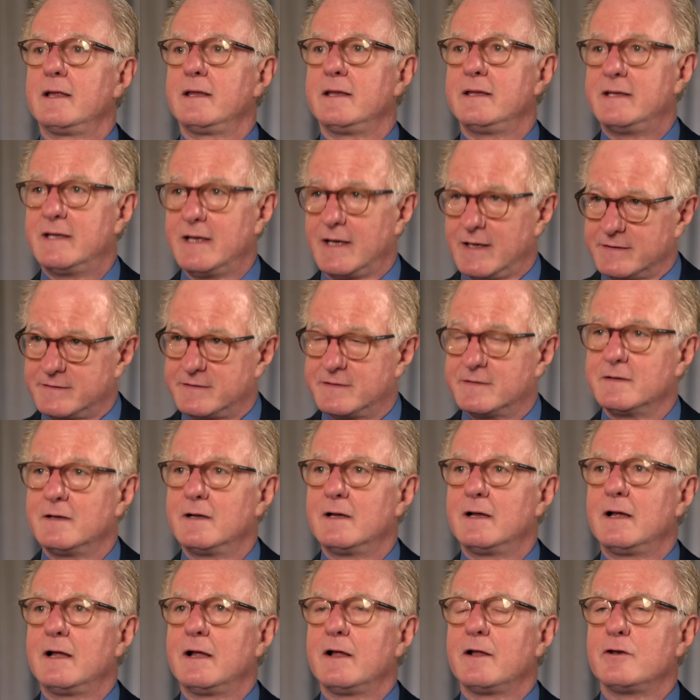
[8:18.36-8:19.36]
Yes.
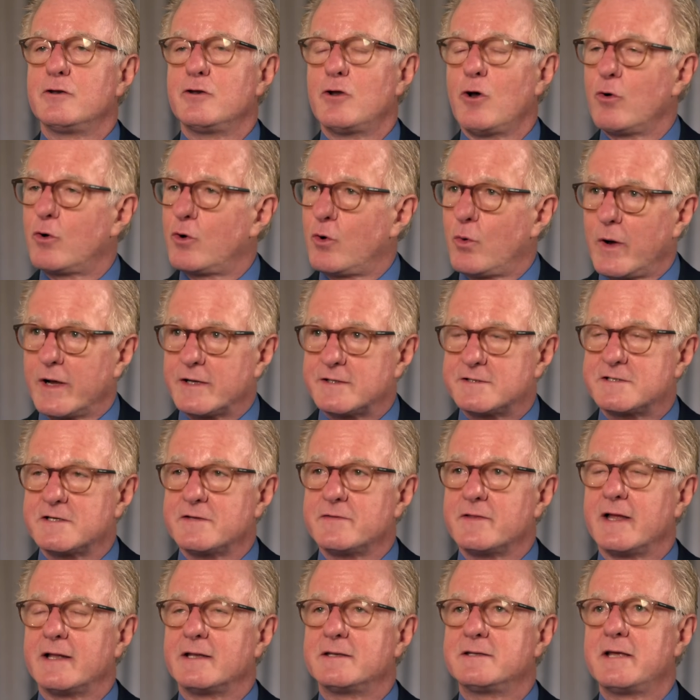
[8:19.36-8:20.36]
No
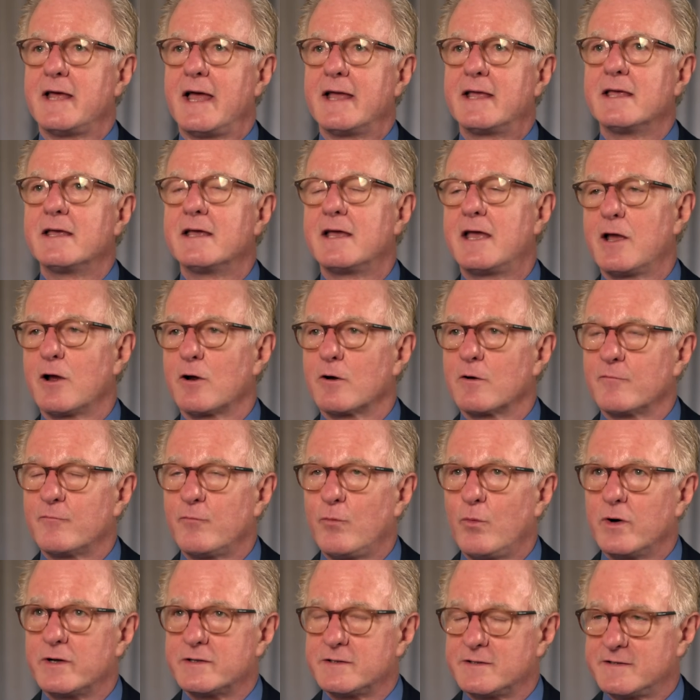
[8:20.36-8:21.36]
question that taking care of
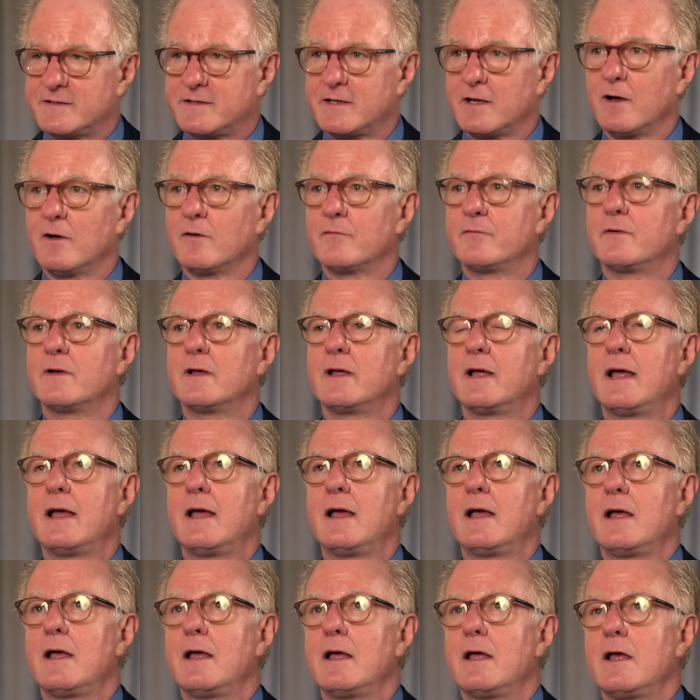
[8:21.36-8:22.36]
oneself,
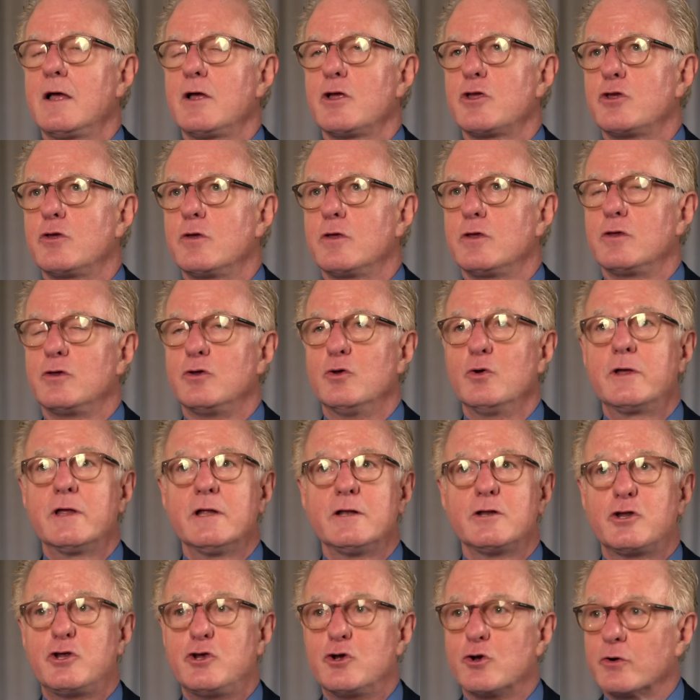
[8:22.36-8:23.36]
you
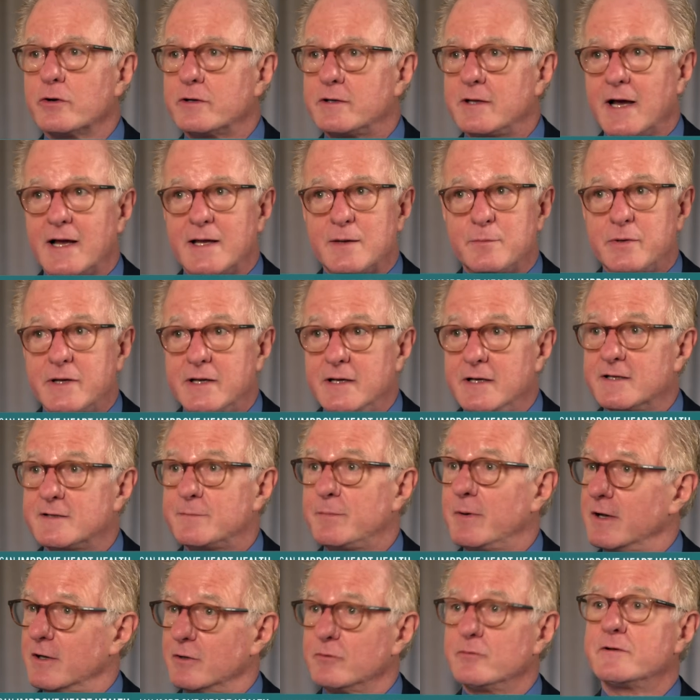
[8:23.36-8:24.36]
can cure diabetes
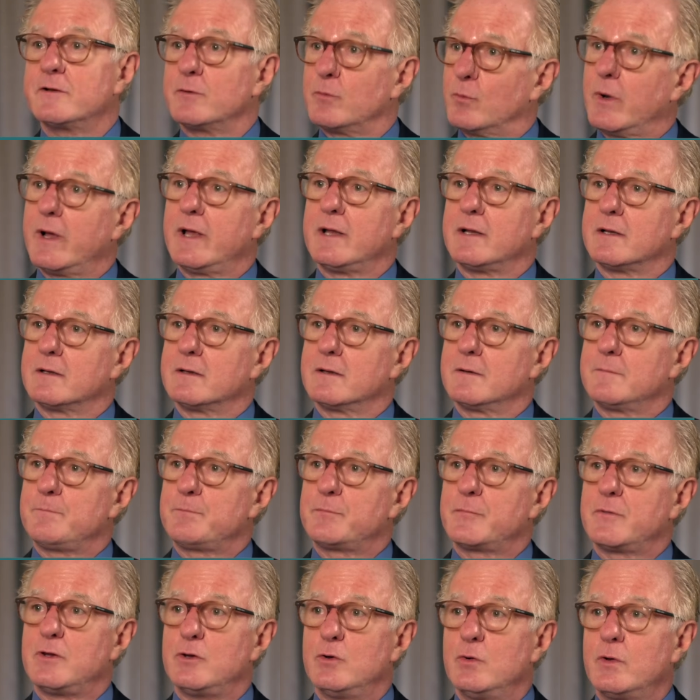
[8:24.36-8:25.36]
by losing weight.
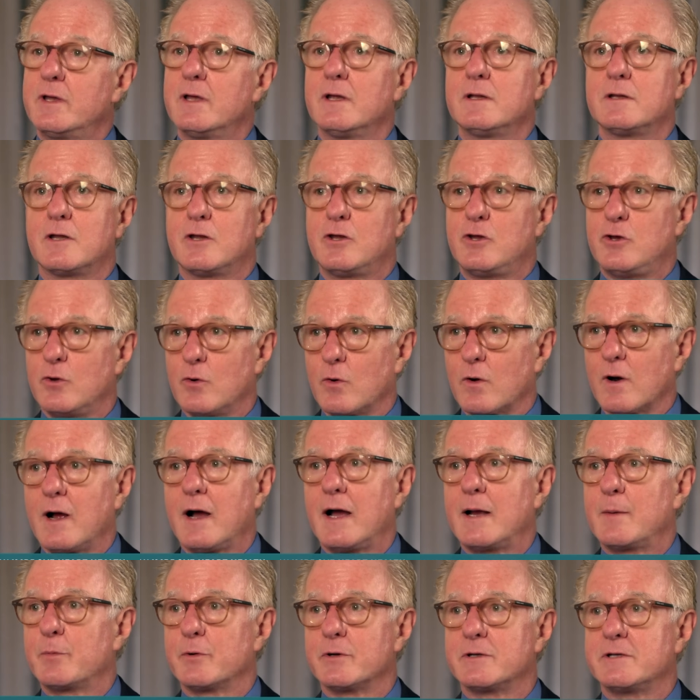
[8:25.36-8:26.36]
You can cure
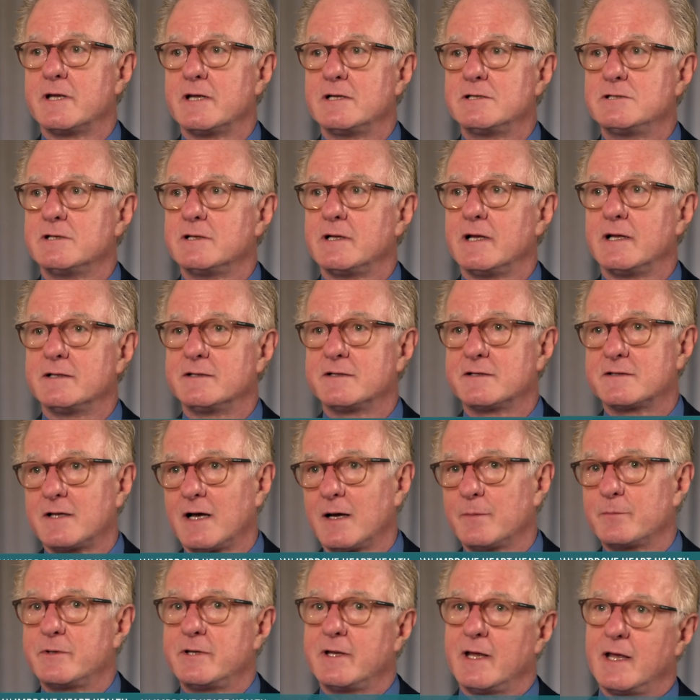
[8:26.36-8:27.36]
hypertension and
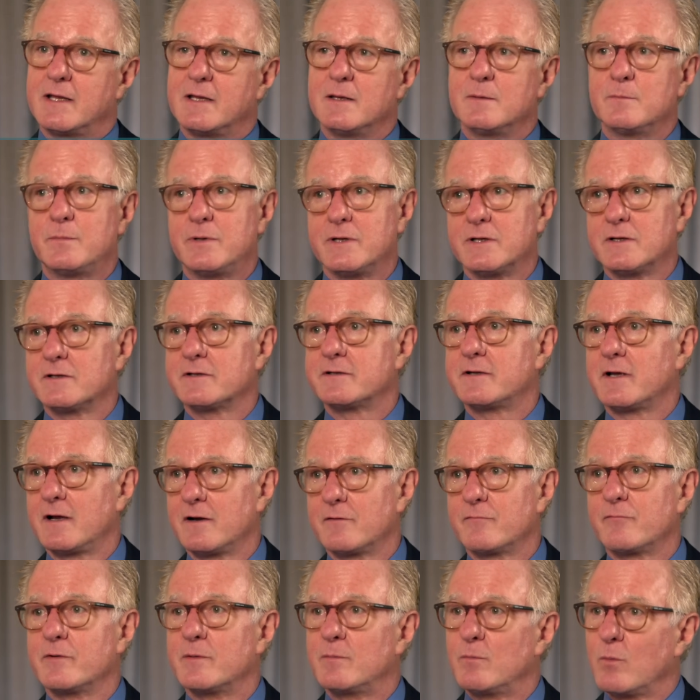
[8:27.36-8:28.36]
stop taking pills
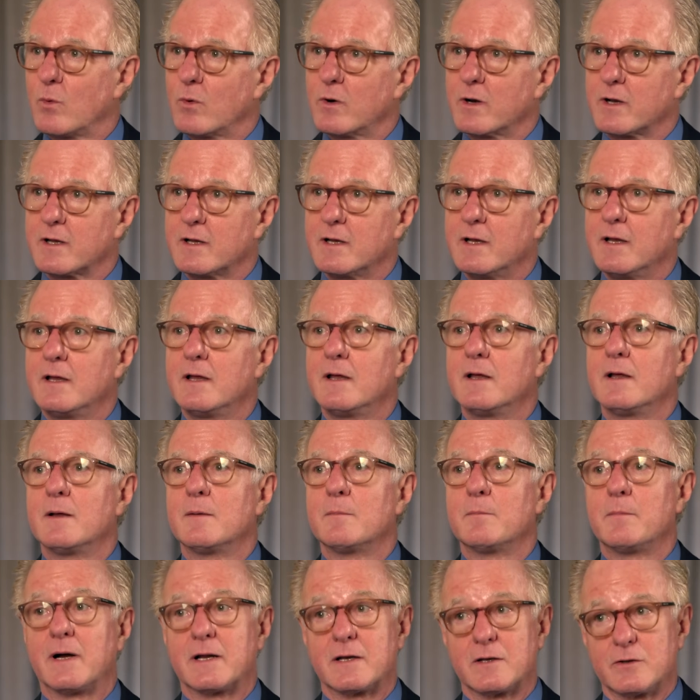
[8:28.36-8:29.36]
every morning
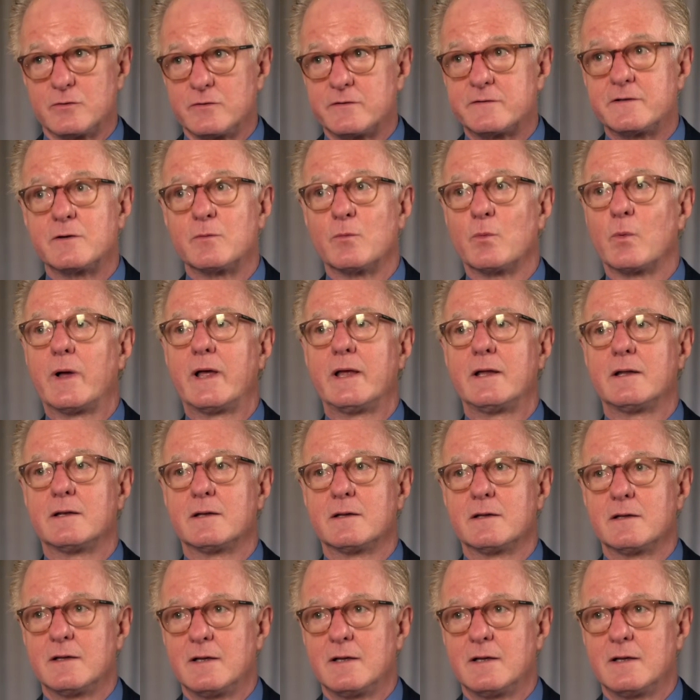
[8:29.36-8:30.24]
by losing weight.